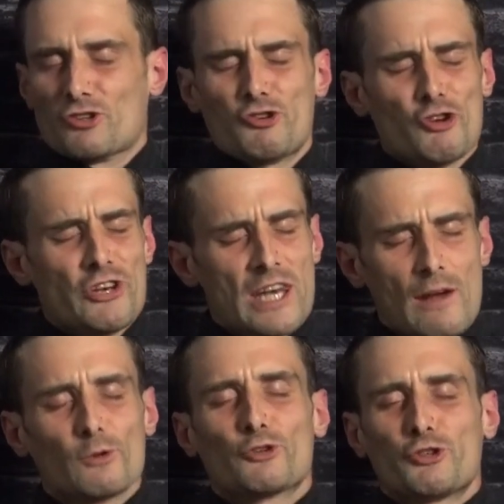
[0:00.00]
should
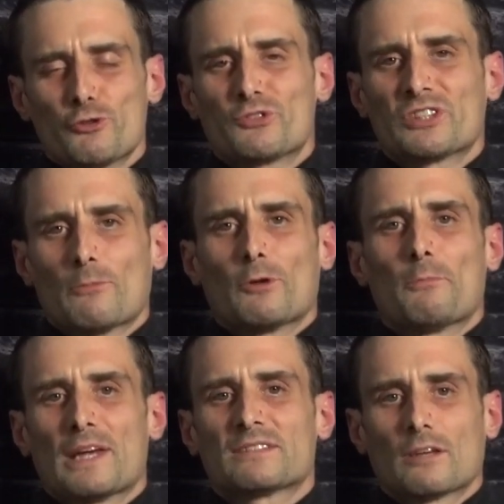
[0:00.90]
never choose someone
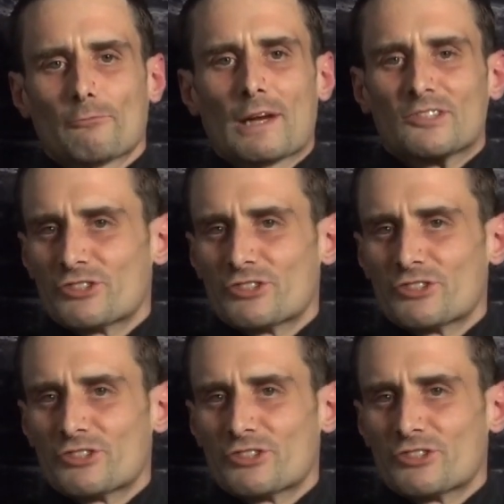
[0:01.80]
based on race,